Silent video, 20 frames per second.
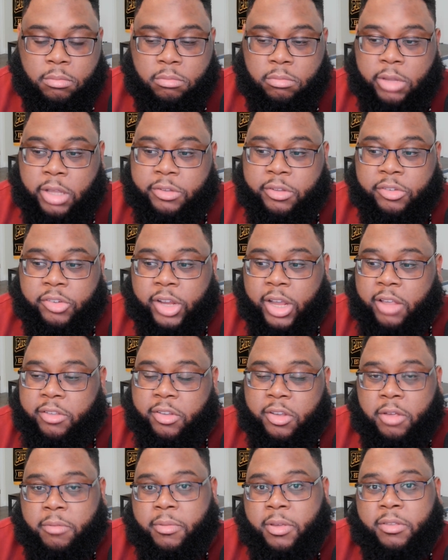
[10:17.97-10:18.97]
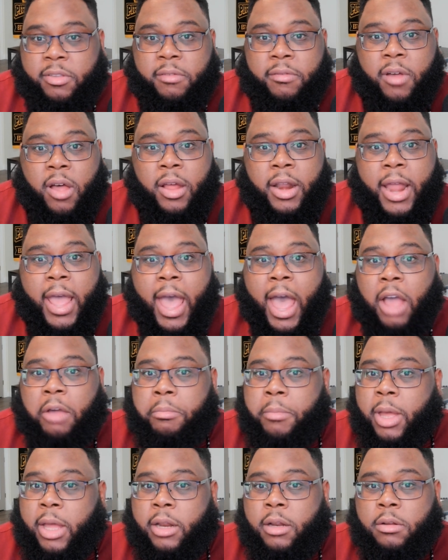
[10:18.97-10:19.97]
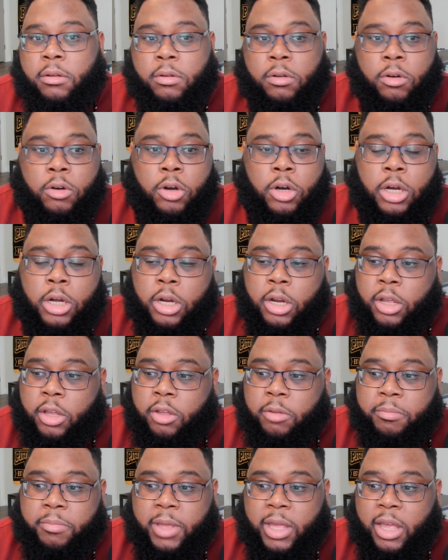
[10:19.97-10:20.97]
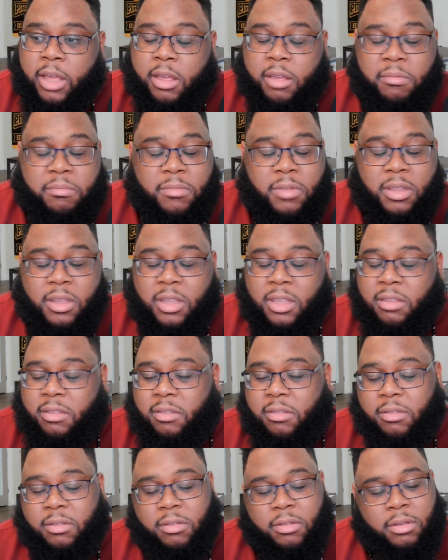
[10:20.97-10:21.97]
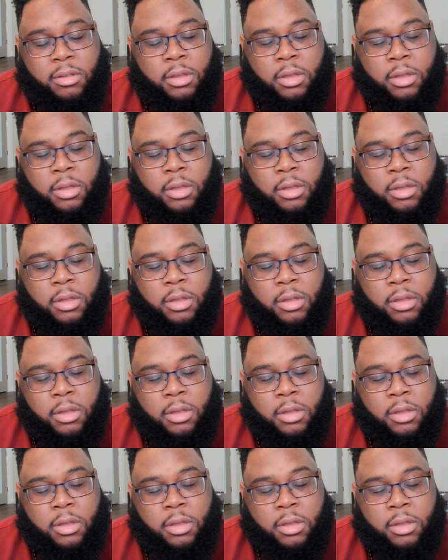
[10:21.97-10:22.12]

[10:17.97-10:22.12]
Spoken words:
There's a chance it could be Savon Ahmed, or it's